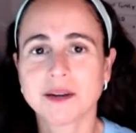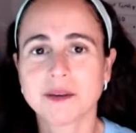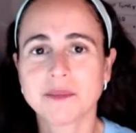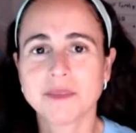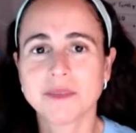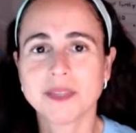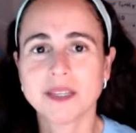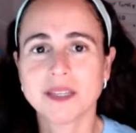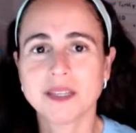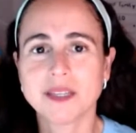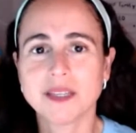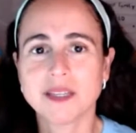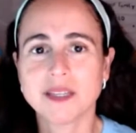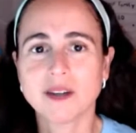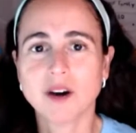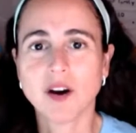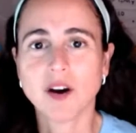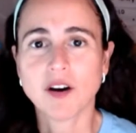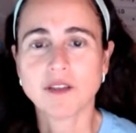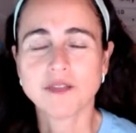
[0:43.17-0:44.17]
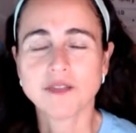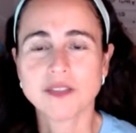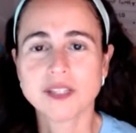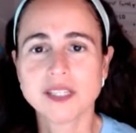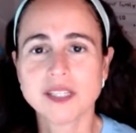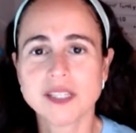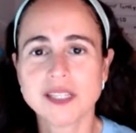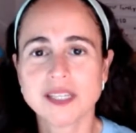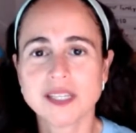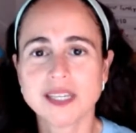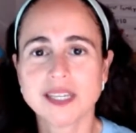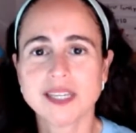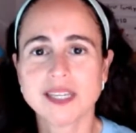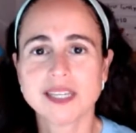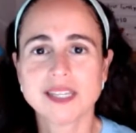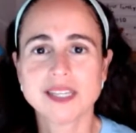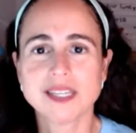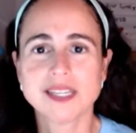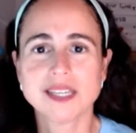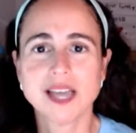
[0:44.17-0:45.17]
the office
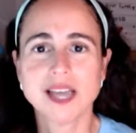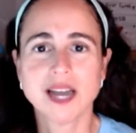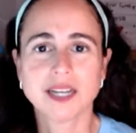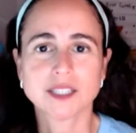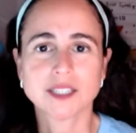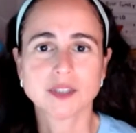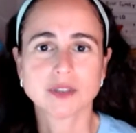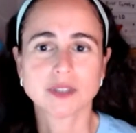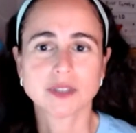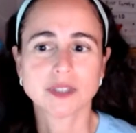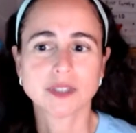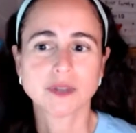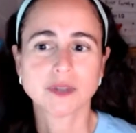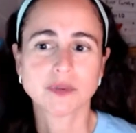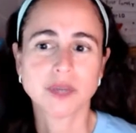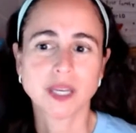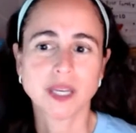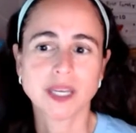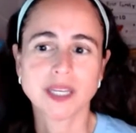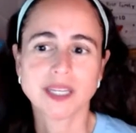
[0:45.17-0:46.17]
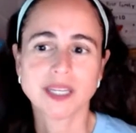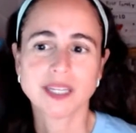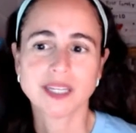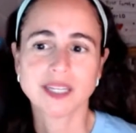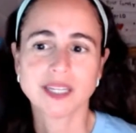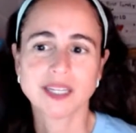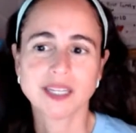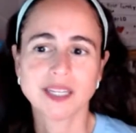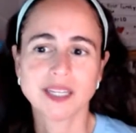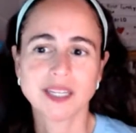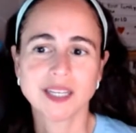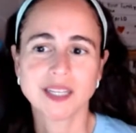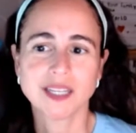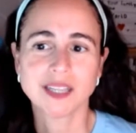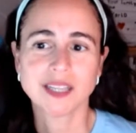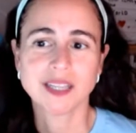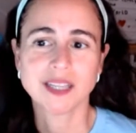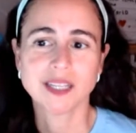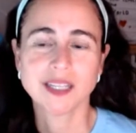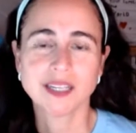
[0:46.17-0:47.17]
is actually located
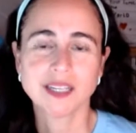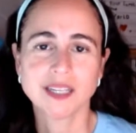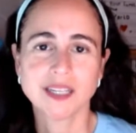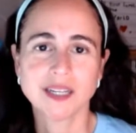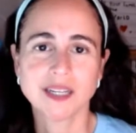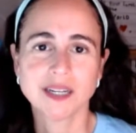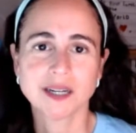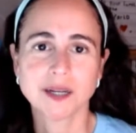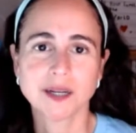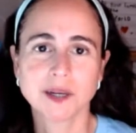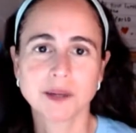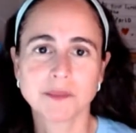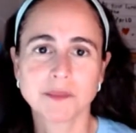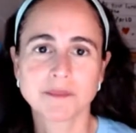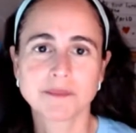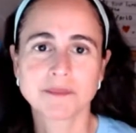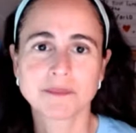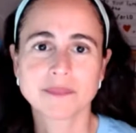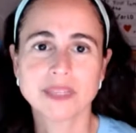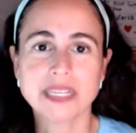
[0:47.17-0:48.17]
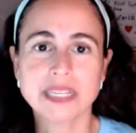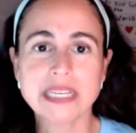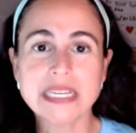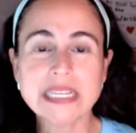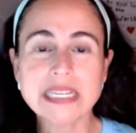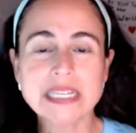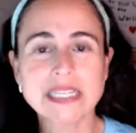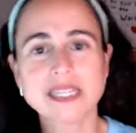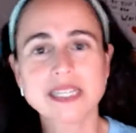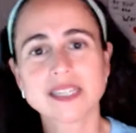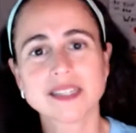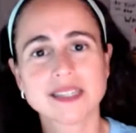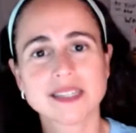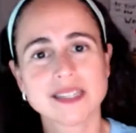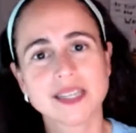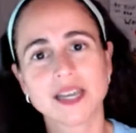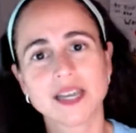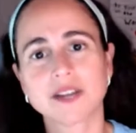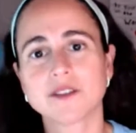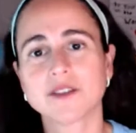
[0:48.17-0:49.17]
in the east
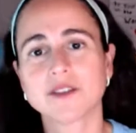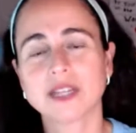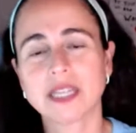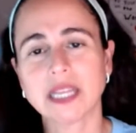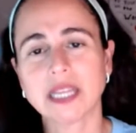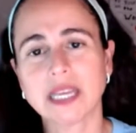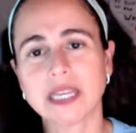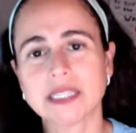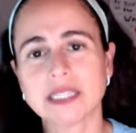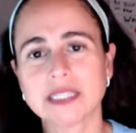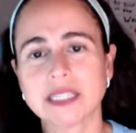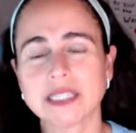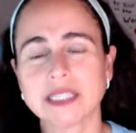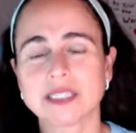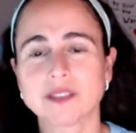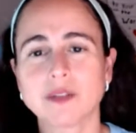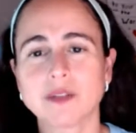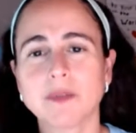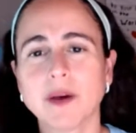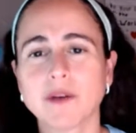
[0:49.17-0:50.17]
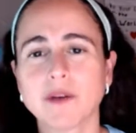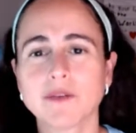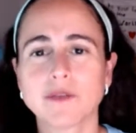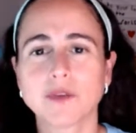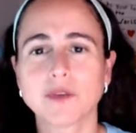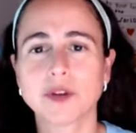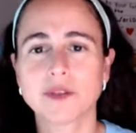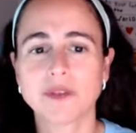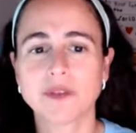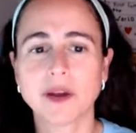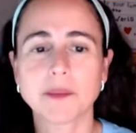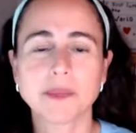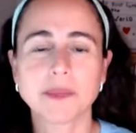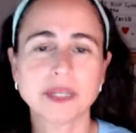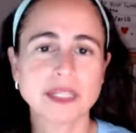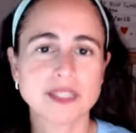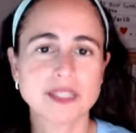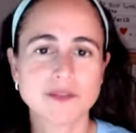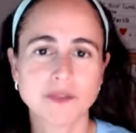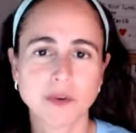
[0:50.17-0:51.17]
side of Atlanta, so about 45
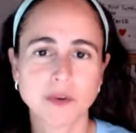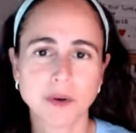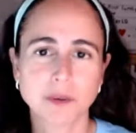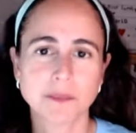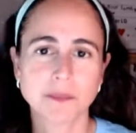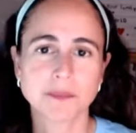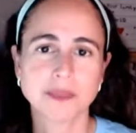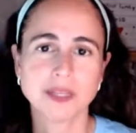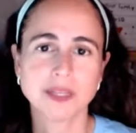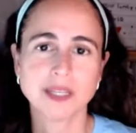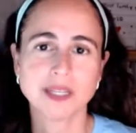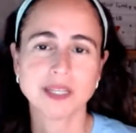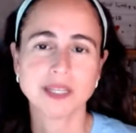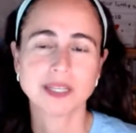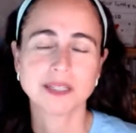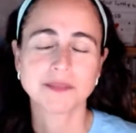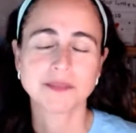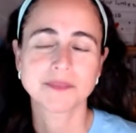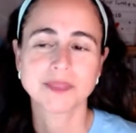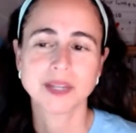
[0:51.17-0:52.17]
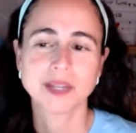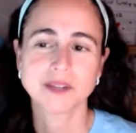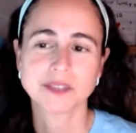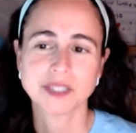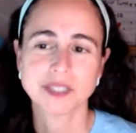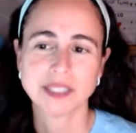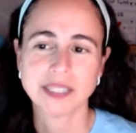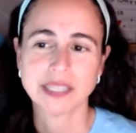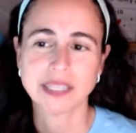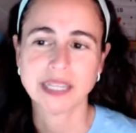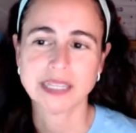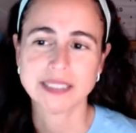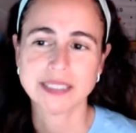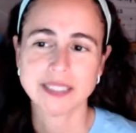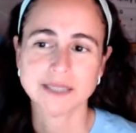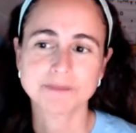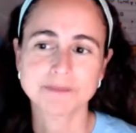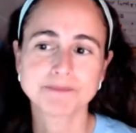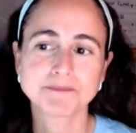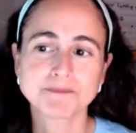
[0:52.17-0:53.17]
minutes from the downtown
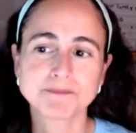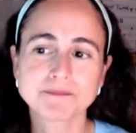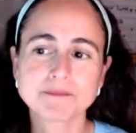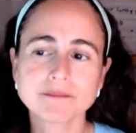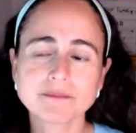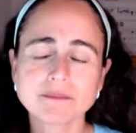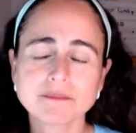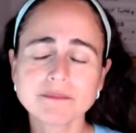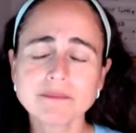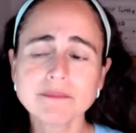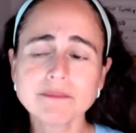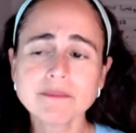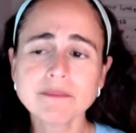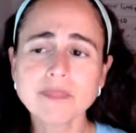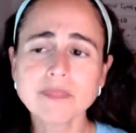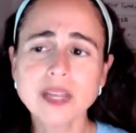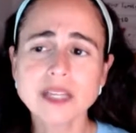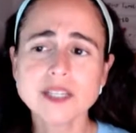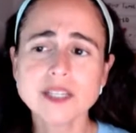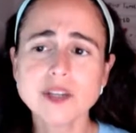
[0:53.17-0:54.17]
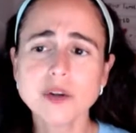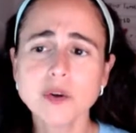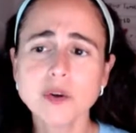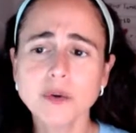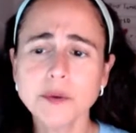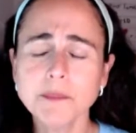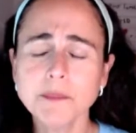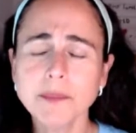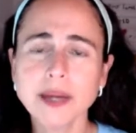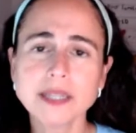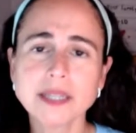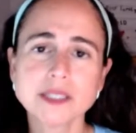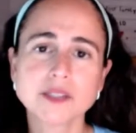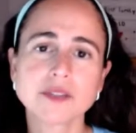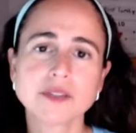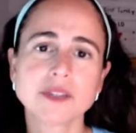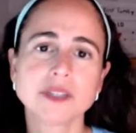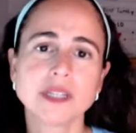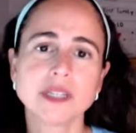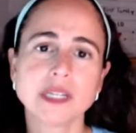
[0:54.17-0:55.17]
Atlanta. So going back to
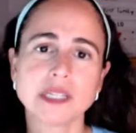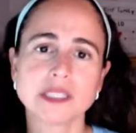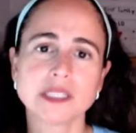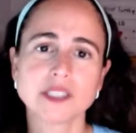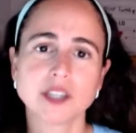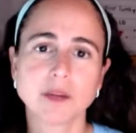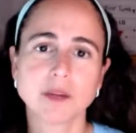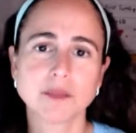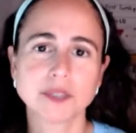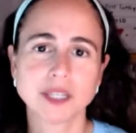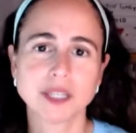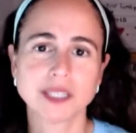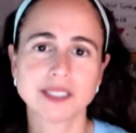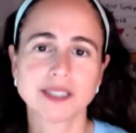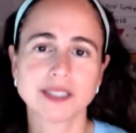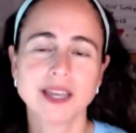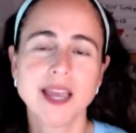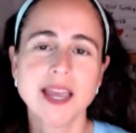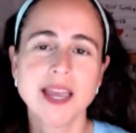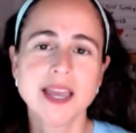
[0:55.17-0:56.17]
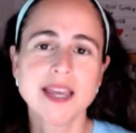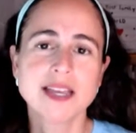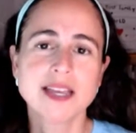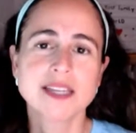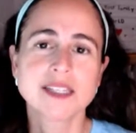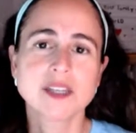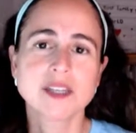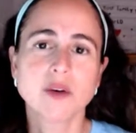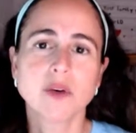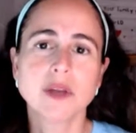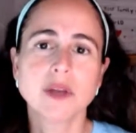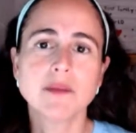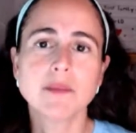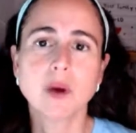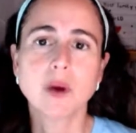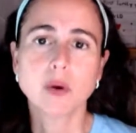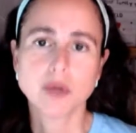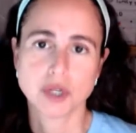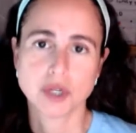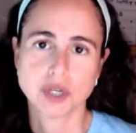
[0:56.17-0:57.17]
the subject, so
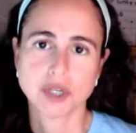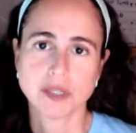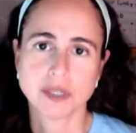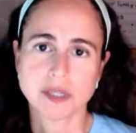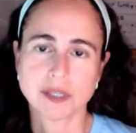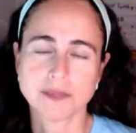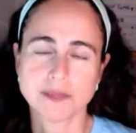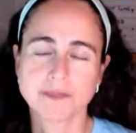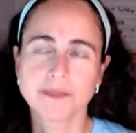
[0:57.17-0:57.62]
emotions.